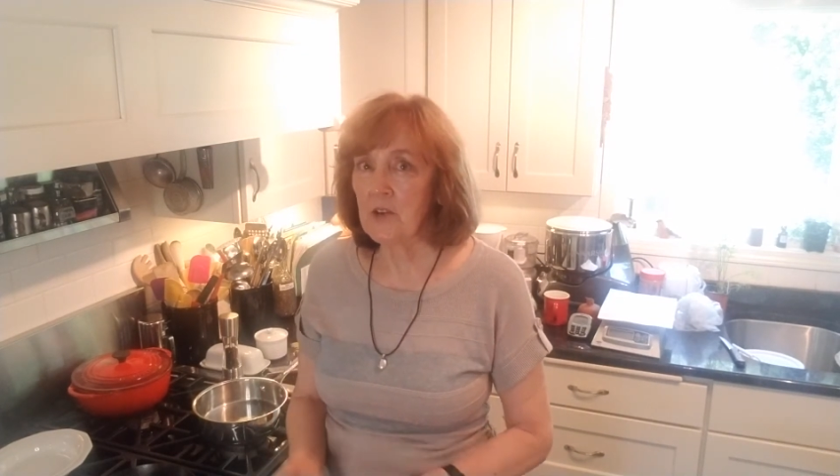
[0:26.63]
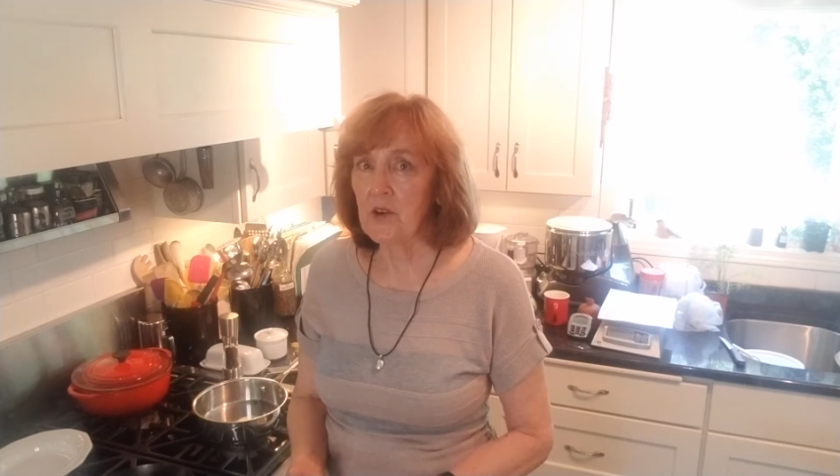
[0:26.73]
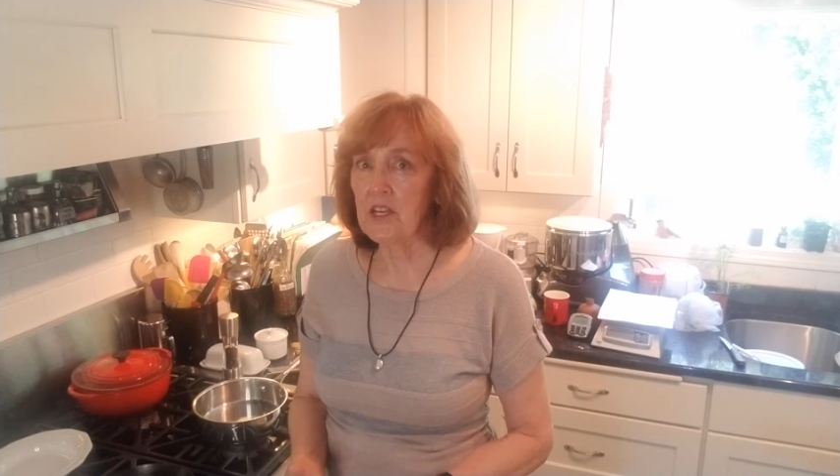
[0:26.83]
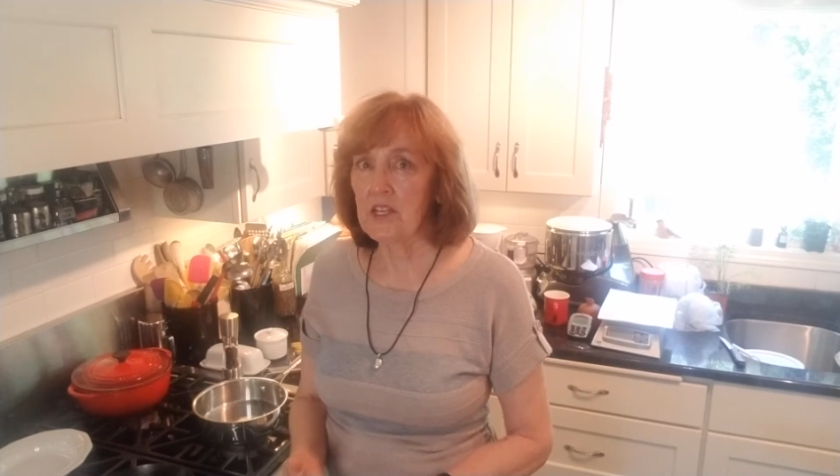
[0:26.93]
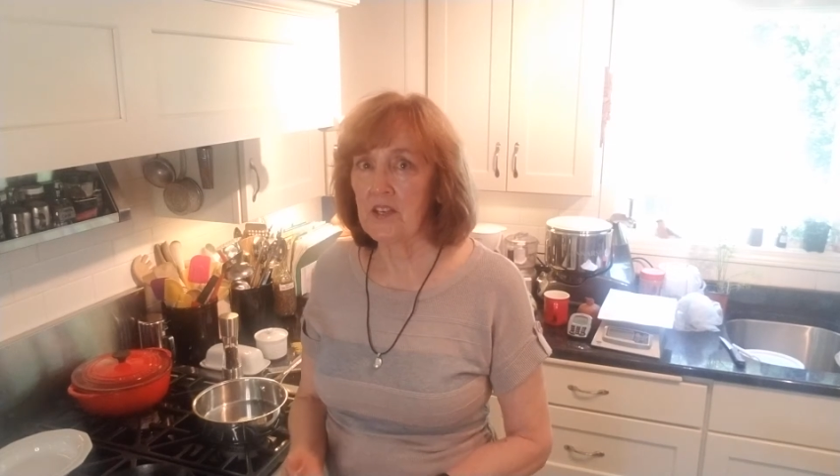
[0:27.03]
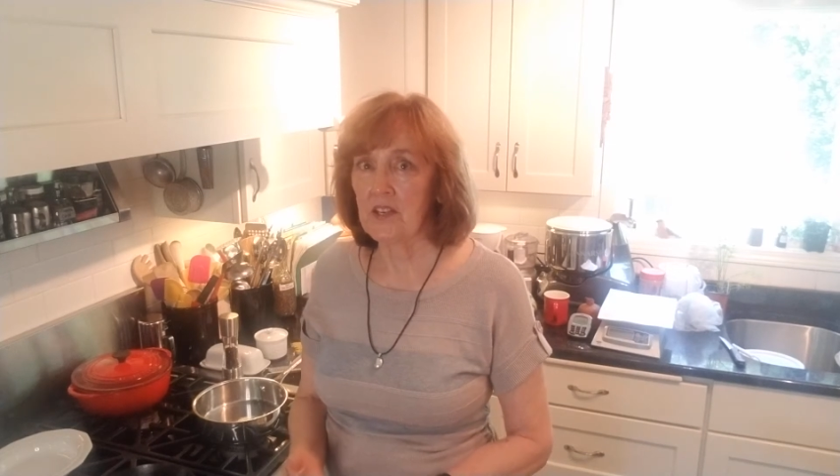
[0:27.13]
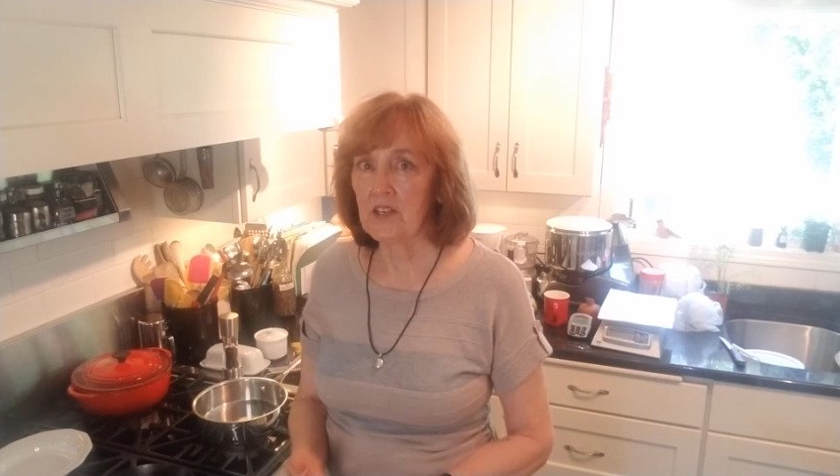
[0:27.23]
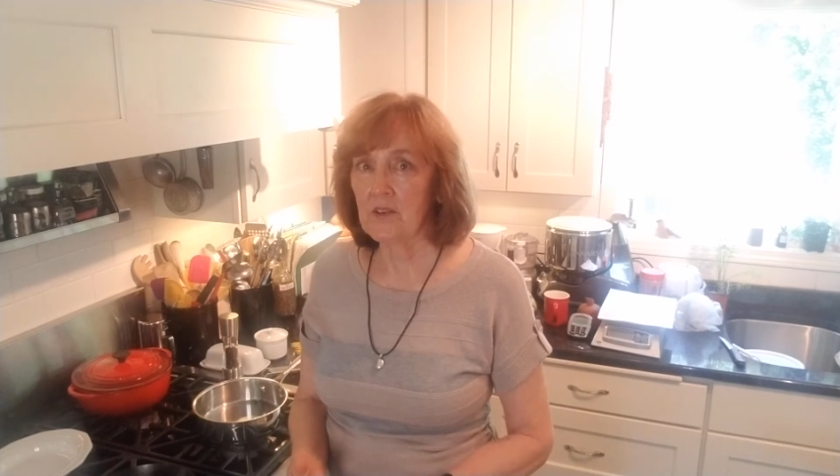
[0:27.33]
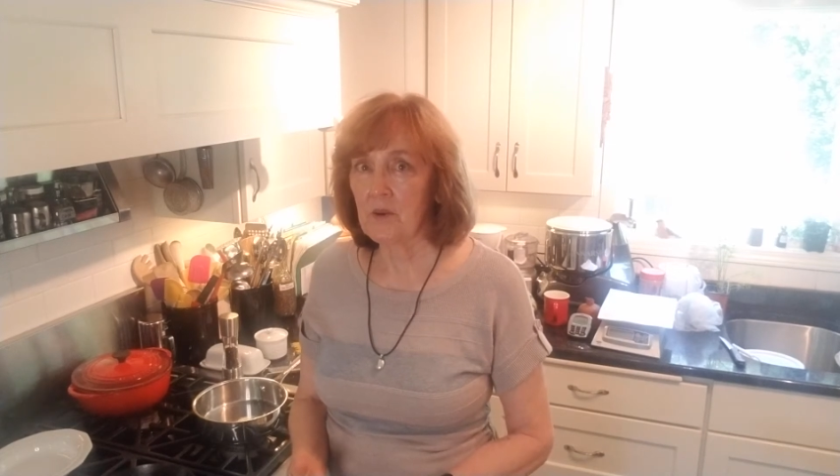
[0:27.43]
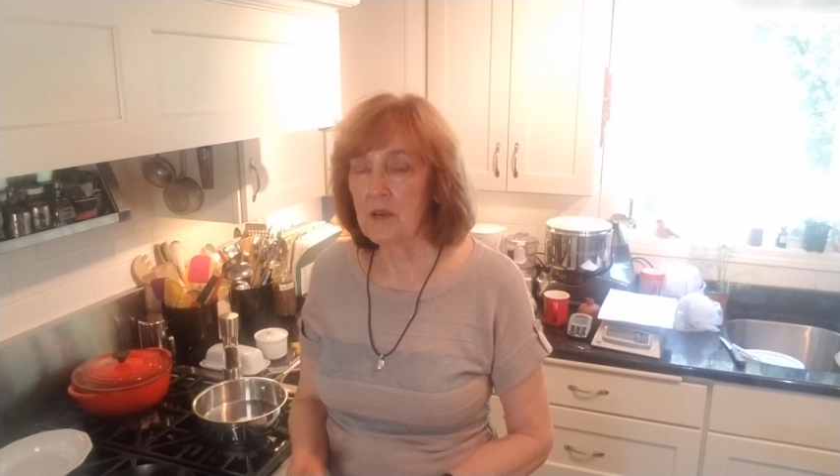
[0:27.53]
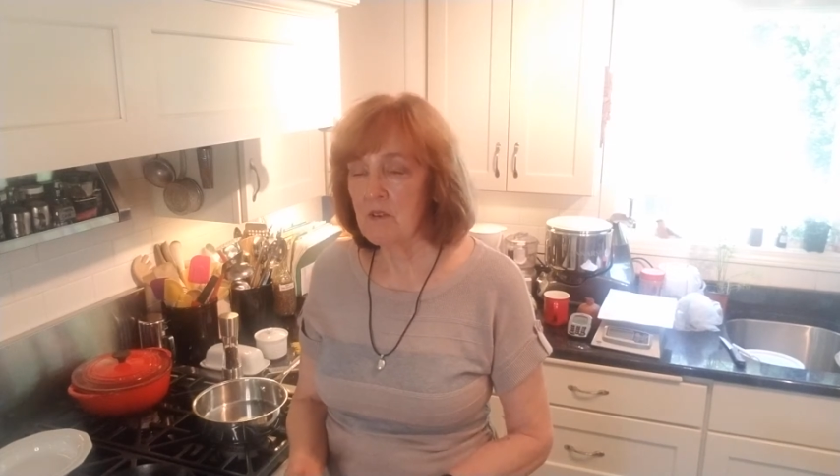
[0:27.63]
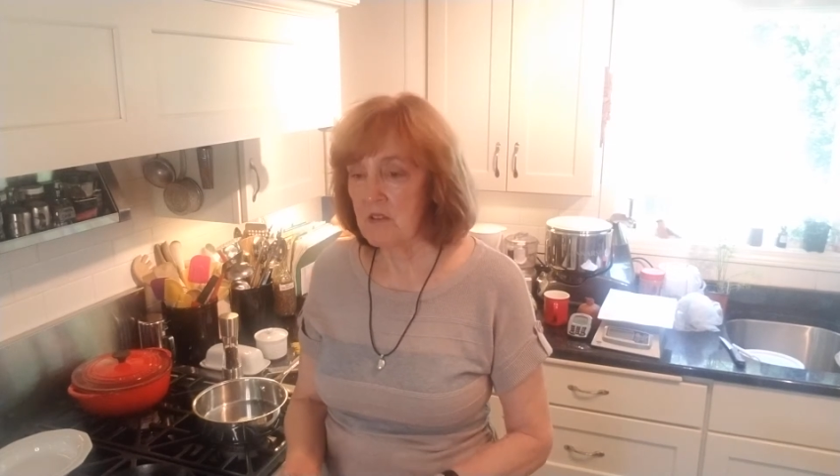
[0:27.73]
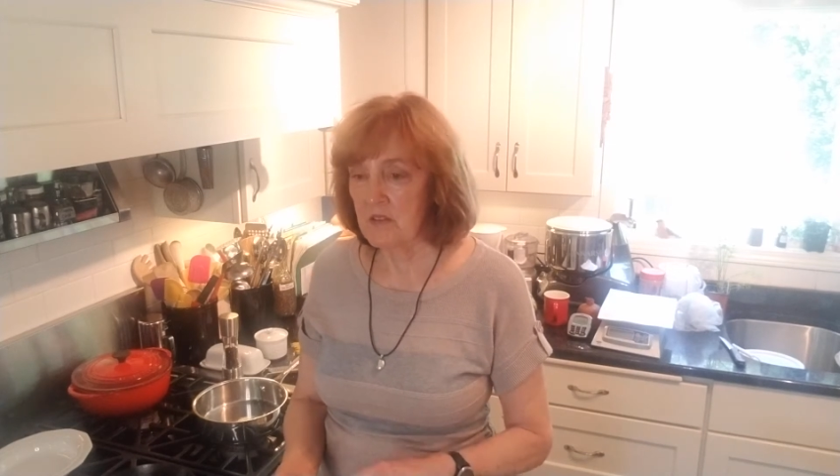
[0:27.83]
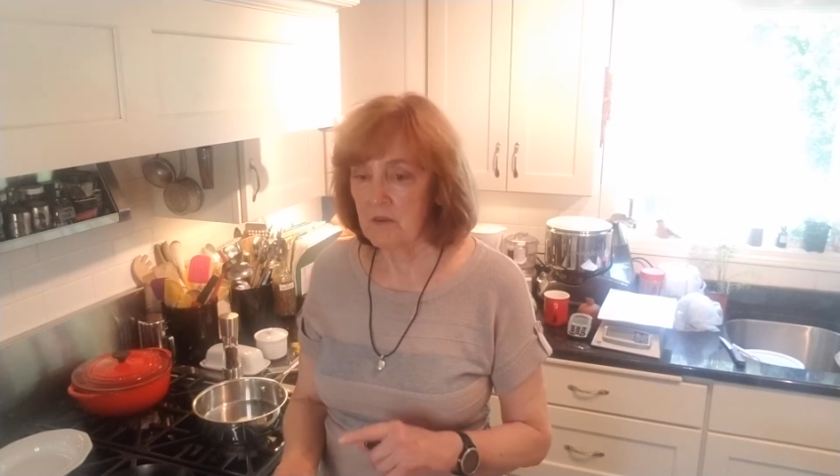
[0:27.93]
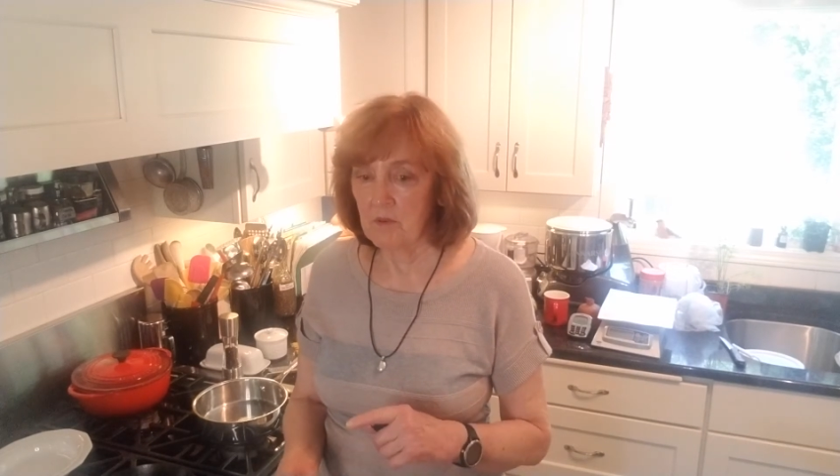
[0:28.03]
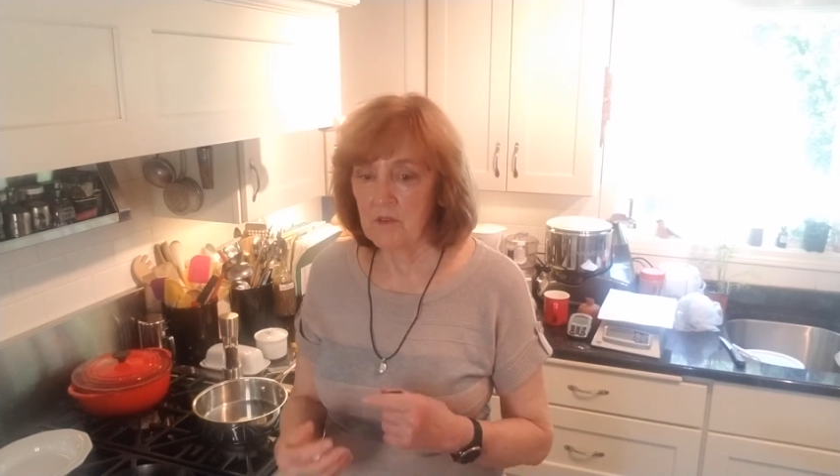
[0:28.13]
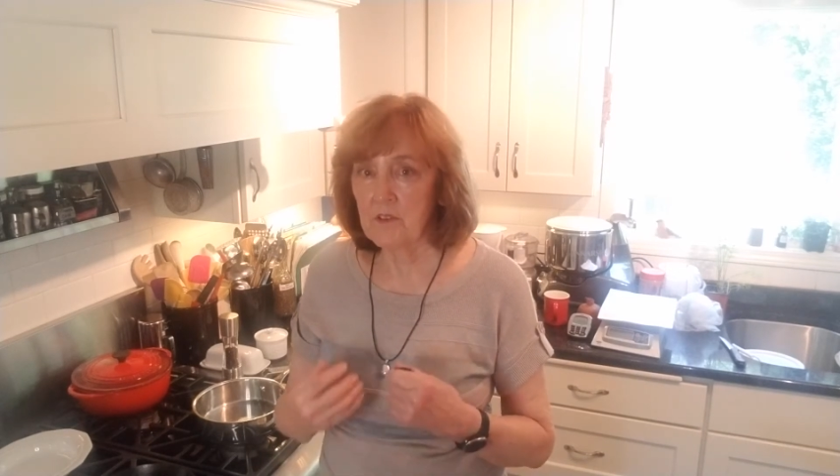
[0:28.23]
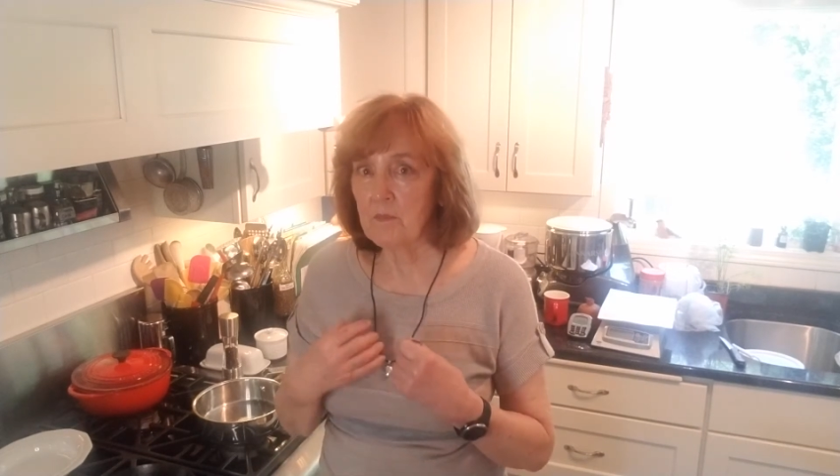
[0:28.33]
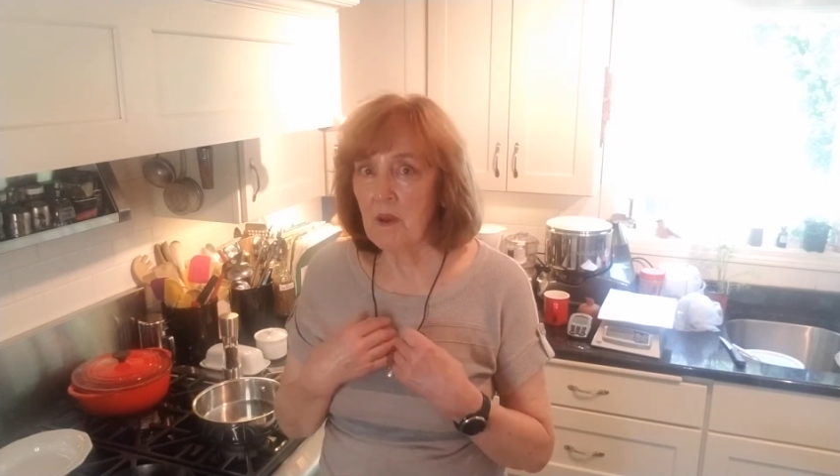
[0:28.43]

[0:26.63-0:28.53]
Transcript: Grandma Seamers.